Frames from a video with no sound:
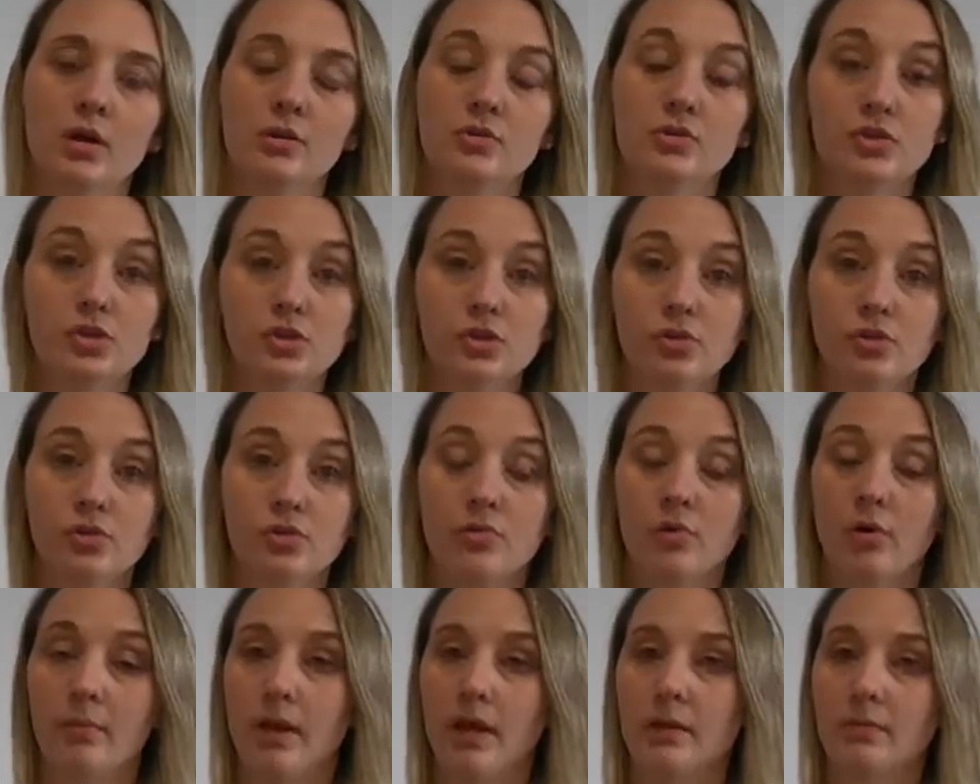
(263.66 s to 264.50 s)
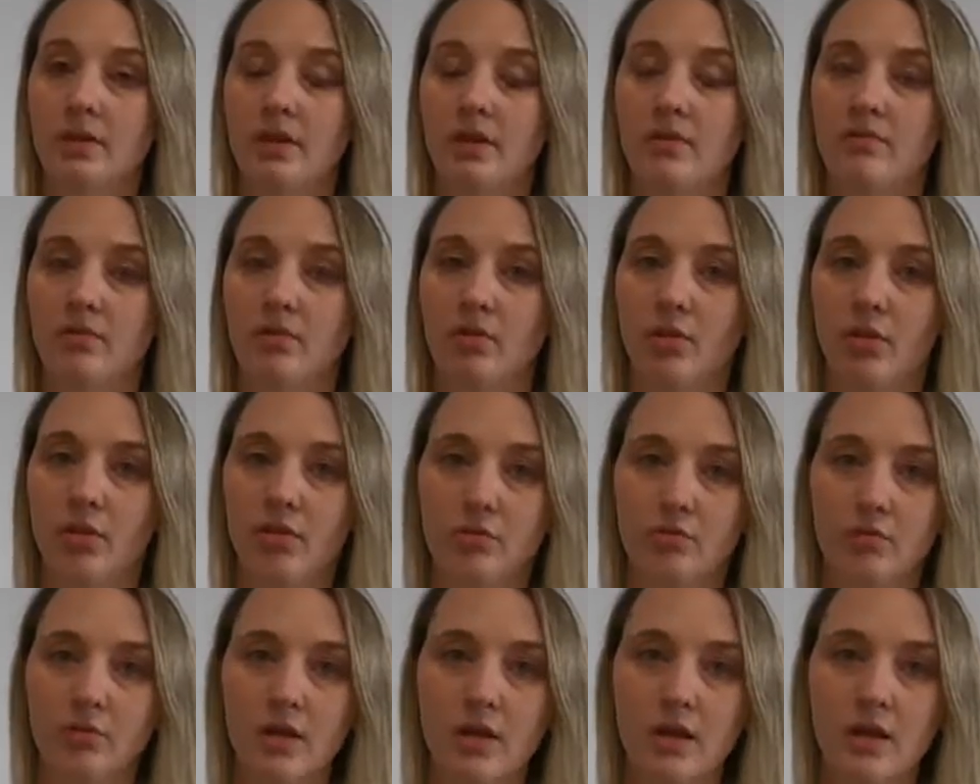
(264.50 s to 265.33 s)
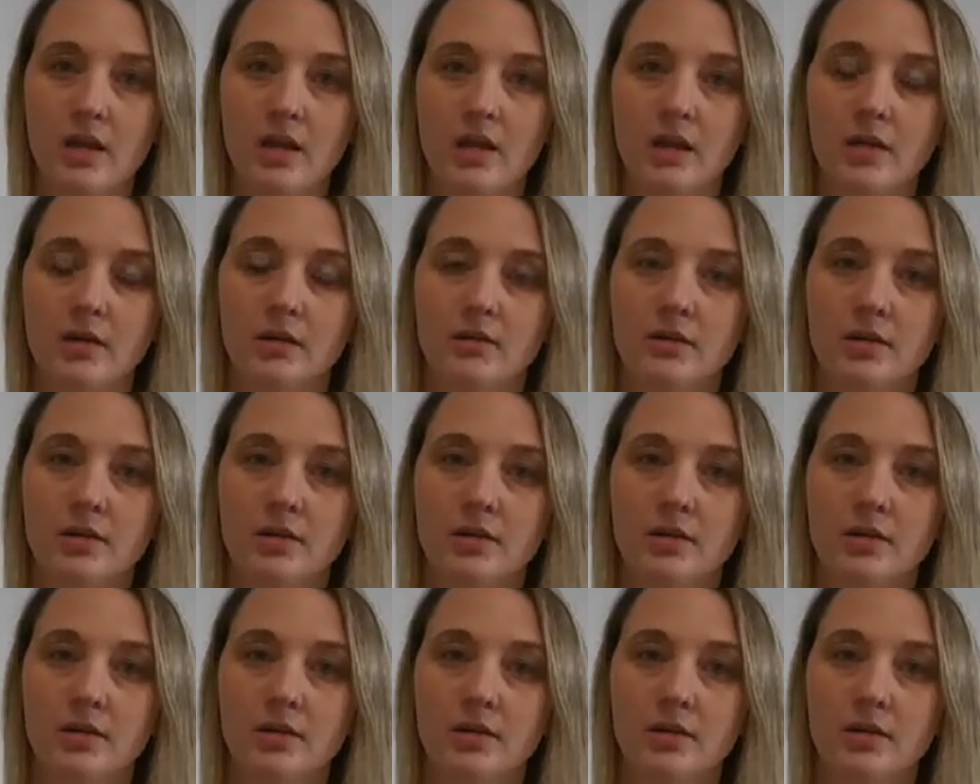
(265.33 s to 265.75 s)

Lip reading: 2 or maybe even 3